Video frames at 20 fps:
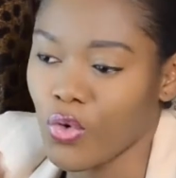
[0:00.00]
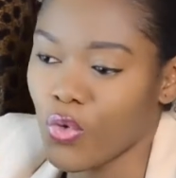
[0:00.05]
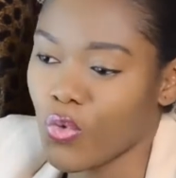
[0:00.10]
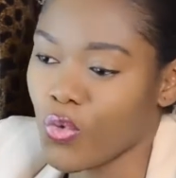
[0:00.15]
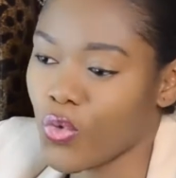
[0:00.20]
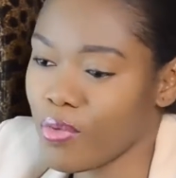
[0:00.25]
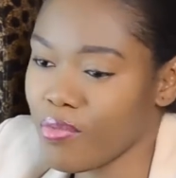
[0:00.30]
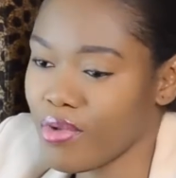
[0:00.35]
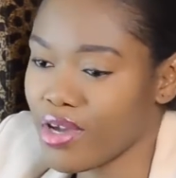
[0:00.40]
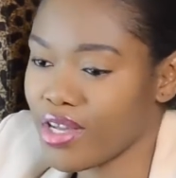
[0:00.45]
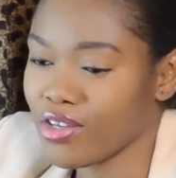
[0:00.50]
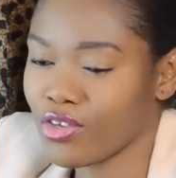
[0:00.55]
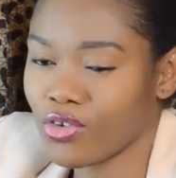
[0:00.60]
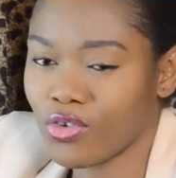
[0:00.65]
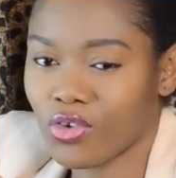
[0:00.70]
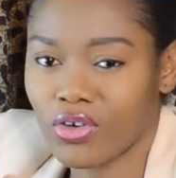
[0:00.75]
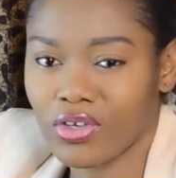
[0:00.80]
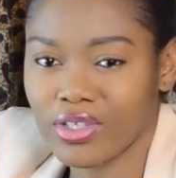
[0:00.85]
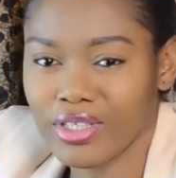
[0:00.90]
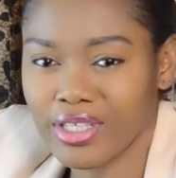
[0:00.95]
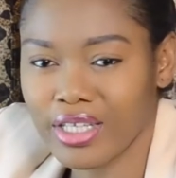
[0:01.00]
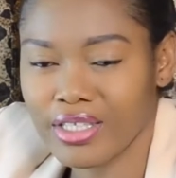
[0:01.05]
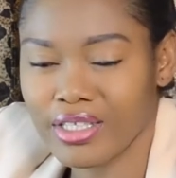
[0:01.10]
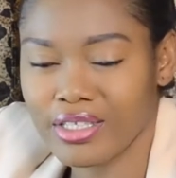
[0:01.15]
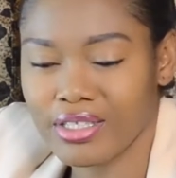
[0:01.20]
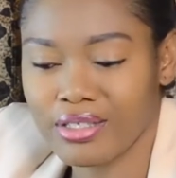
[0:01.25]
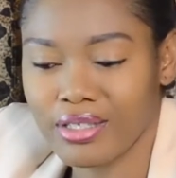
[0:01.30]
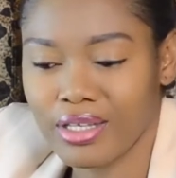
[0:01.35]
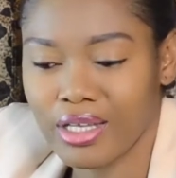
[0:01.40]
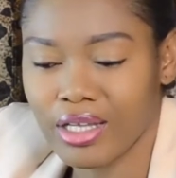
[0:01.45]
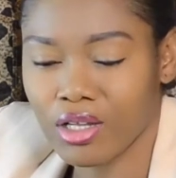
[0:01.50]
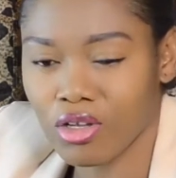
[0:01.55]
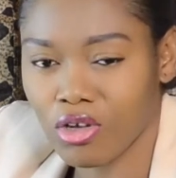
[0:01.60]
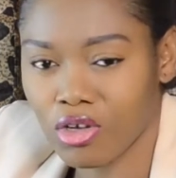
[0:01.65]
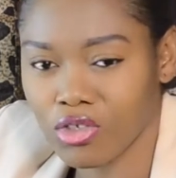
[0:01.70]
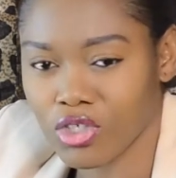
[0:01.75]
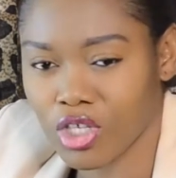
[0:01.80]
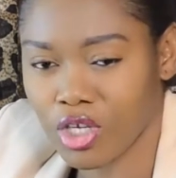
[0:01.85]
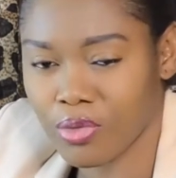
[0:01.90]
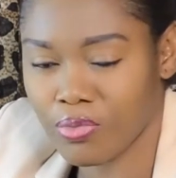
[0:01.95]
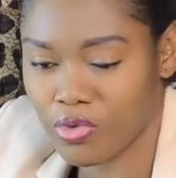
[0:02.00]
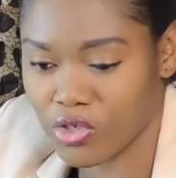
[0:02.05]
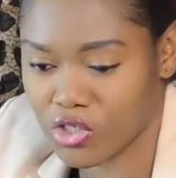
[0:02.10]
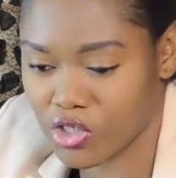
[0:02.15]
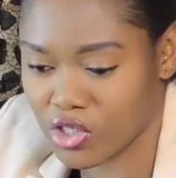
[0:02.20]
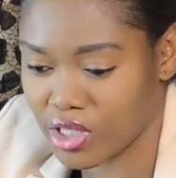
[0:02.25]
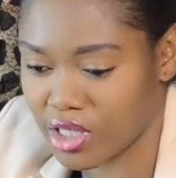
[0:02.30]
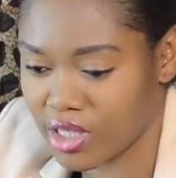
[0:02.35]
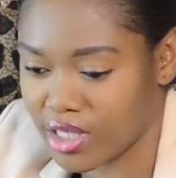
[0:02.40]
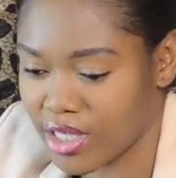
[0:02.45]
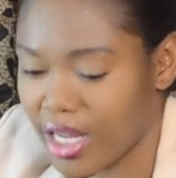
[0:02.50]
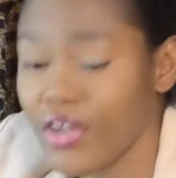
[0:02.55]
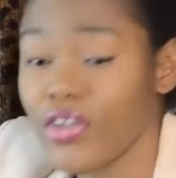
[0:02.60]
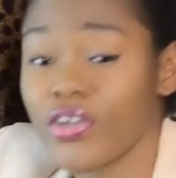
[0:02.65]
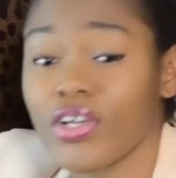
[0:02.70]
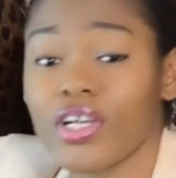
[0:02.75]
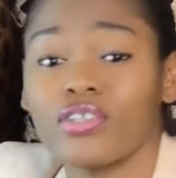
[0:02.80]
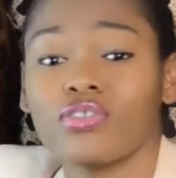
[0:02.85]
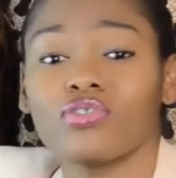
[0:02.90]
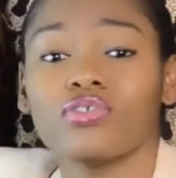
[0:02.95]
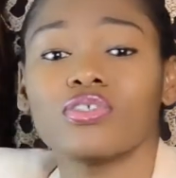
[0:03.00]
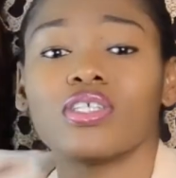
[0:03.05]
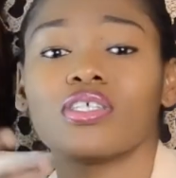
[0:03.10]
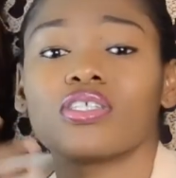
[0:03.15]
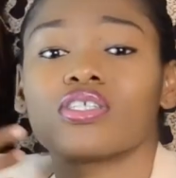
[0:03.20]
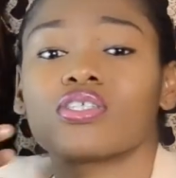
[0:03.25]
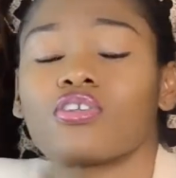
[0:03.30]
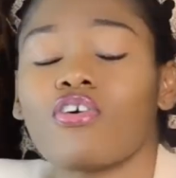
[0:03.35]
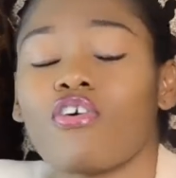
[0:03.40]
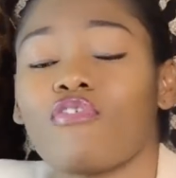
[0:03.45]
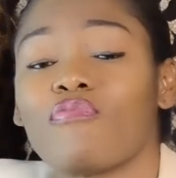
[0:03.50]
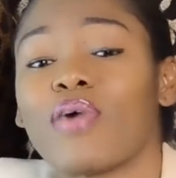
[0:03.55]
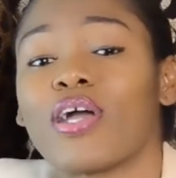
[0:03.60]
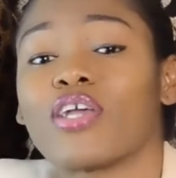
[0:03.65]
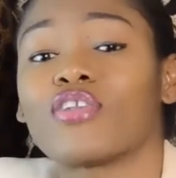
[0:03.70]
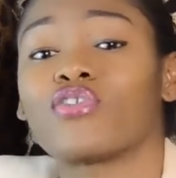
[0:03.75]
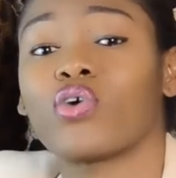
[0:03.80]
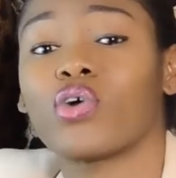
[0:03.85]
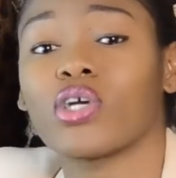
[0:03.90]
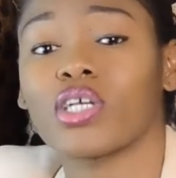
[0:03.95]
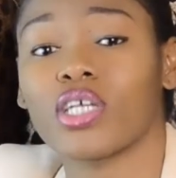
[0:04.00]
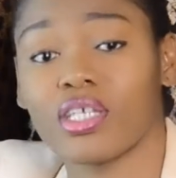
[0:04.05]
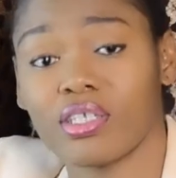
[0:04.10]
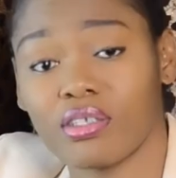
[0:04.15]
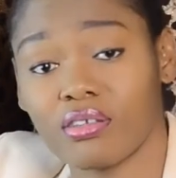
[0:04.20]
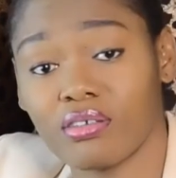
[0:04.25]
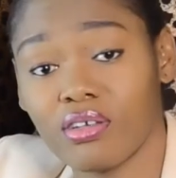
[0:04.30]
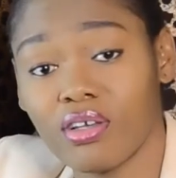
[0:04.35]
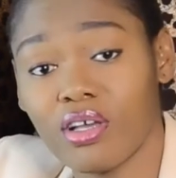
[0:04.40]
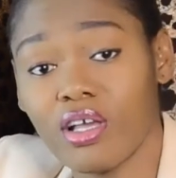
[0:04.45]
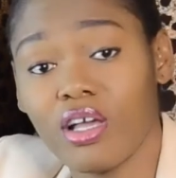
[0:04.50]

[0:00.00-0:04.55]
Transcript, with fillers: Women connect a lot emotionally. And you can do this stuff by talking.